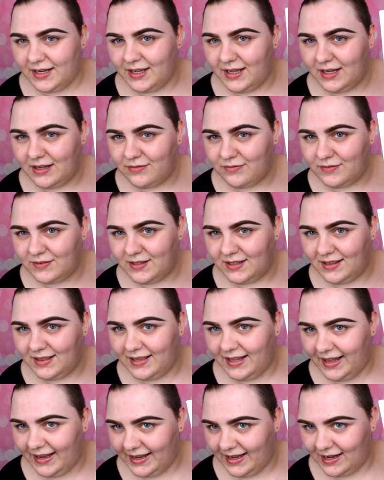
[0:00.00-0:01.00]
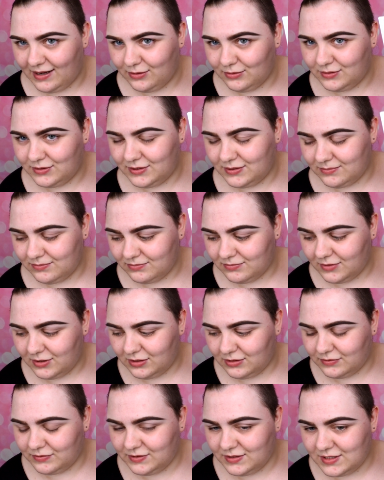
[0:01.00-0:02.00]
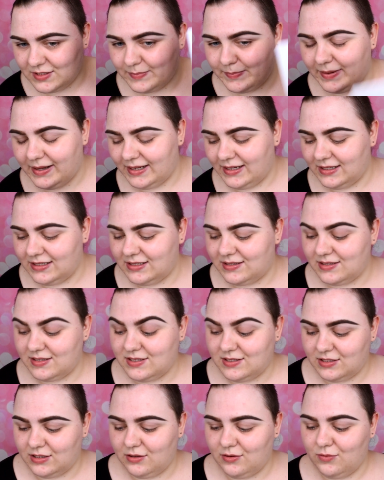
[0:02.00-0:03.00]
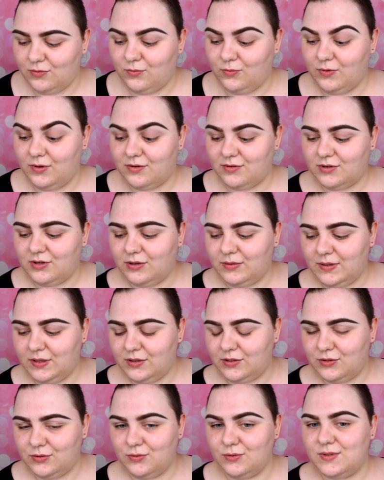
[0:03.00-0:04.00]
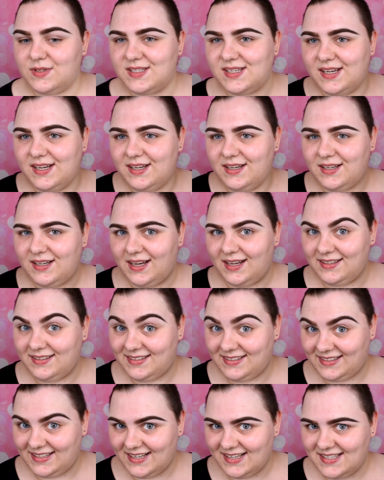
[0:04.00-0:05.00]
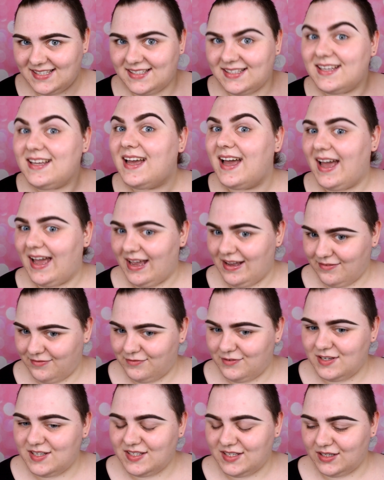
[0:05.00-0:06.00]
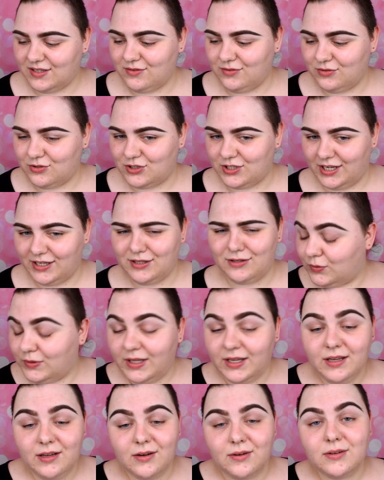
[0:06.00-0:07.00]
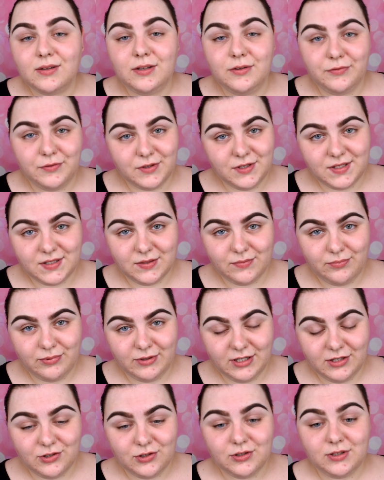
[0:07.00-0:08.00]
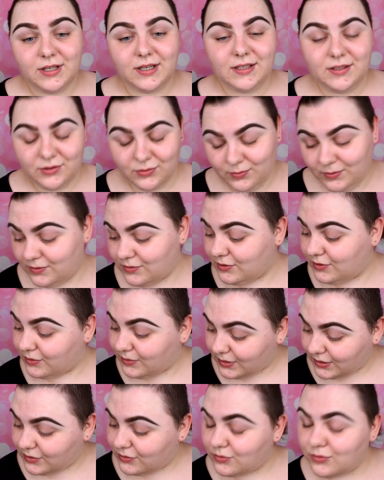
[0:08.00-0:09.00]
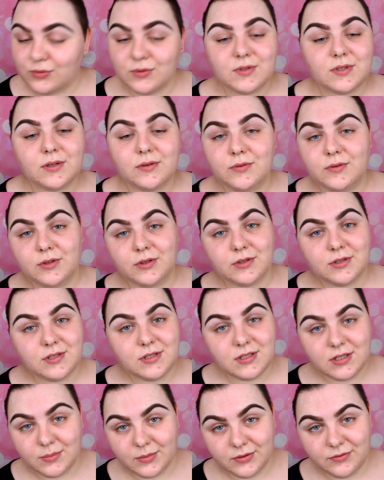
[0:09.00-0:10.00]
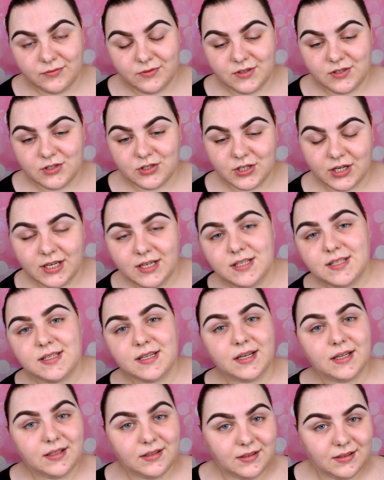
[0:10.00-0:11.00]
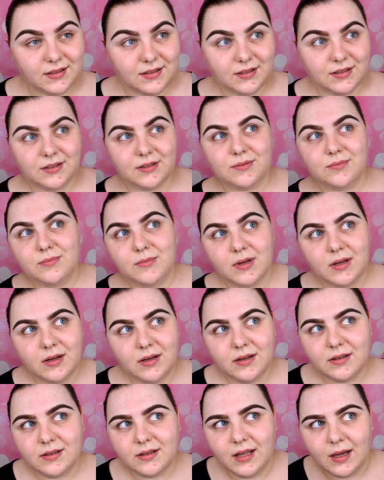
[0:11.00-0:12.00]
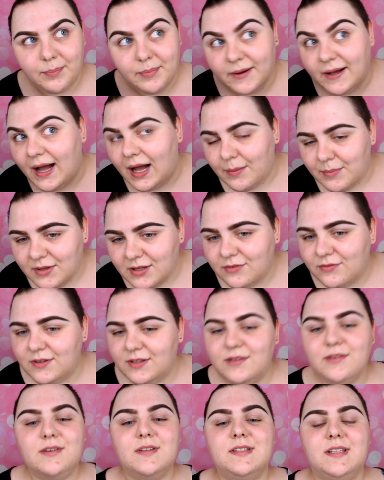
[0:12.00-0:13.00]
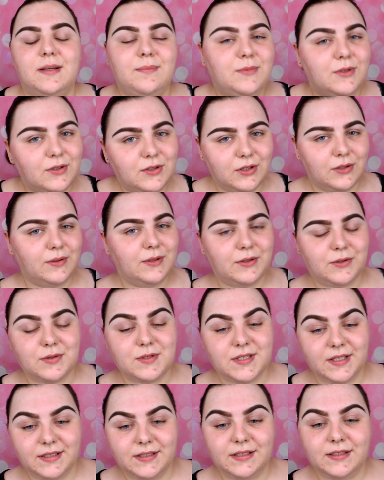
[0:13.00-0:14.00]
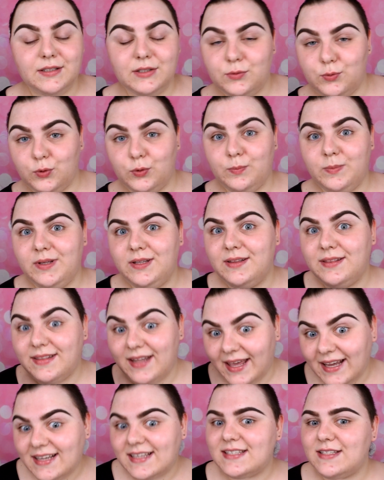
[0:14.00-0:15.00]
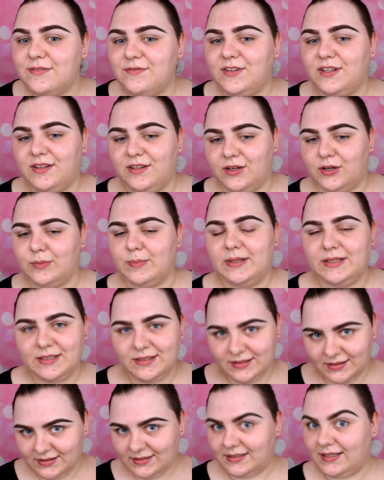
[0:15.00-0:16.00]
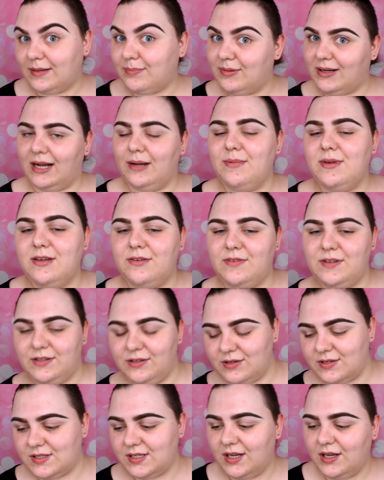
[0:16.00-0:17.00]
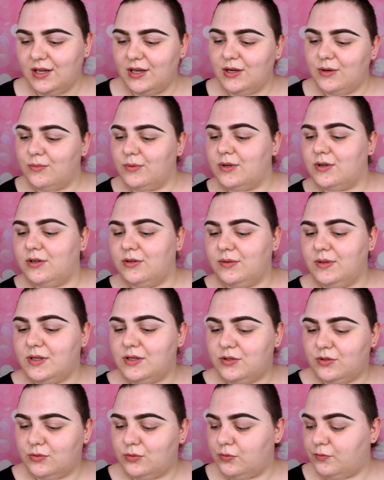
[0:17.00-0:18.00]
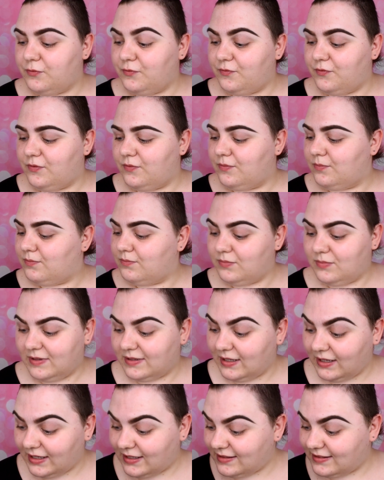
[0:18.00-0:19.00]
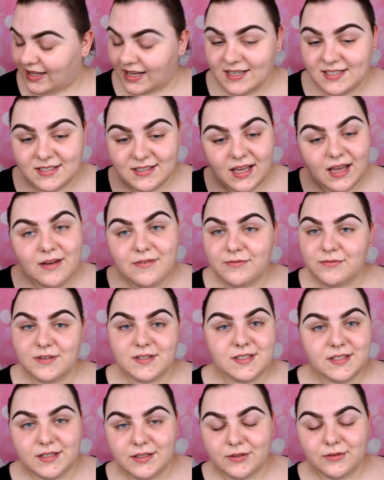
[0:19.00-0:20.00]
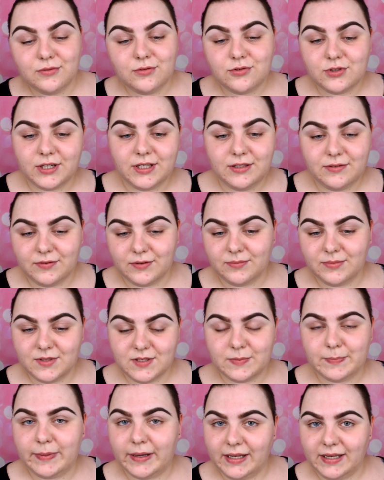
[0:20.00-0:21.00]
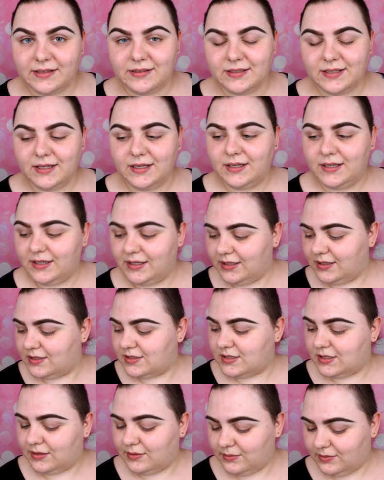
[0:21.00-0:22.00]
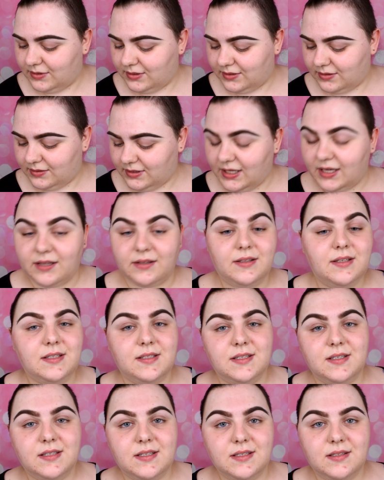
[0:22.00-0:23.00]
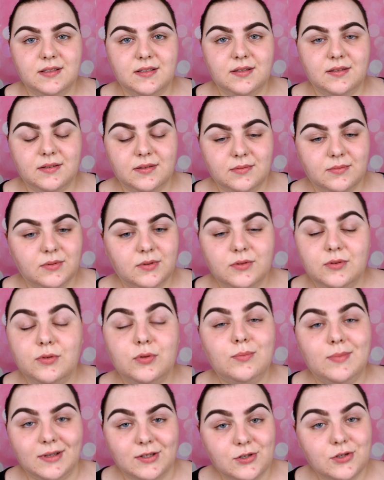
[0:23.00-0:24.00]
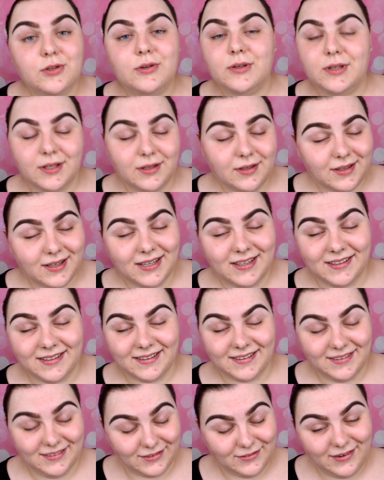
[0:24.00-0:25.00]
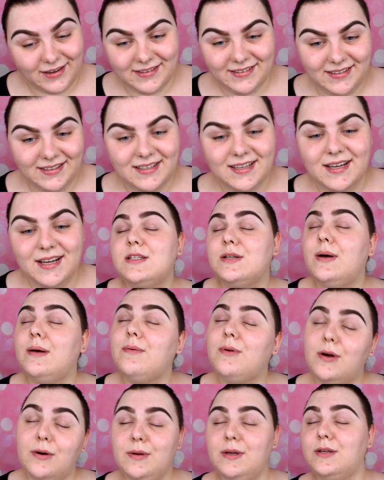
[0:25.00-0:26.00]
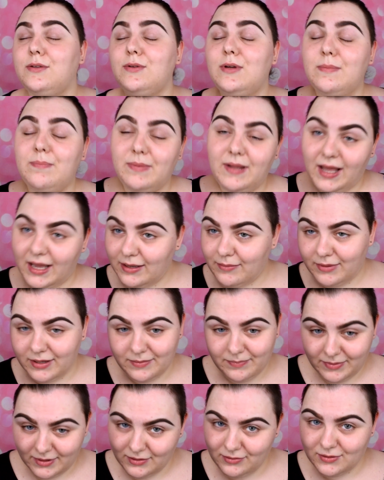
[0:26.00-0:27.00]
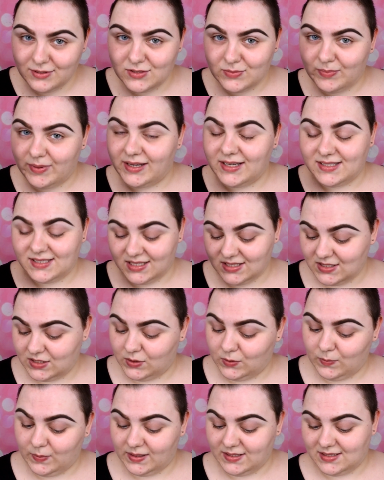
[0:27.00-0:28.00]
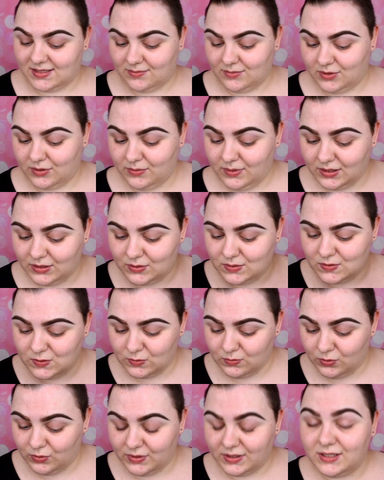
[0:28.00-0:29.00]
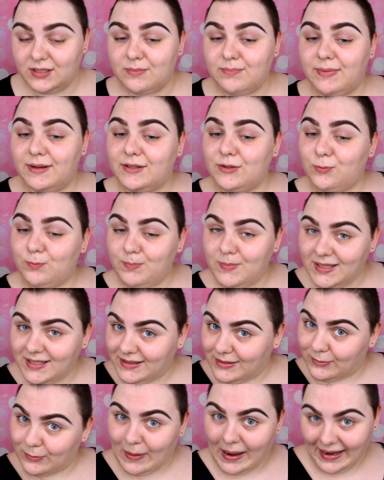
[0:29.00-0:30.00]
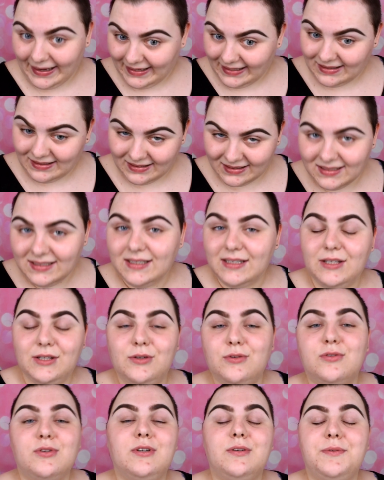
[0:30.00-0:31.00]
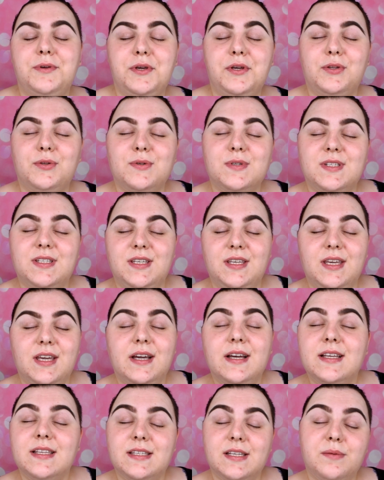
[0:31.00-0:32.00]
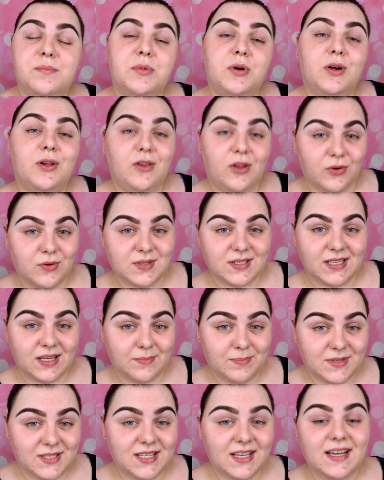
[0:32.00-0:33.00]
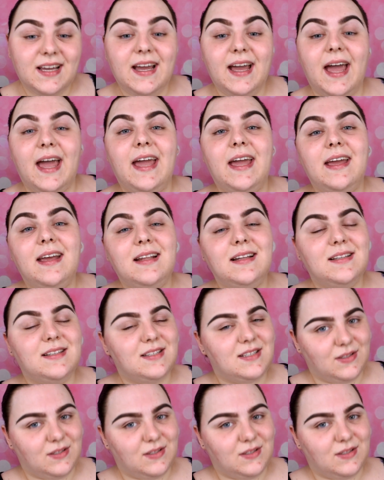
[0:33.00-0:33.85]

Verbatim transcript: I have the layout of this palette, so we're going to use and test every single shade. Today only first impression and we're going to use of course some of these shades, and in the upcoming videos, I'm not going to say that it will be next video, but in the upcoming videos we're going to like test every single shade from this palette. So yeah, this is too much talking already. So I'm going to apply my P. Louise base as always. I'm going to zoom you in, but meanwhile you're going to see some close-ups and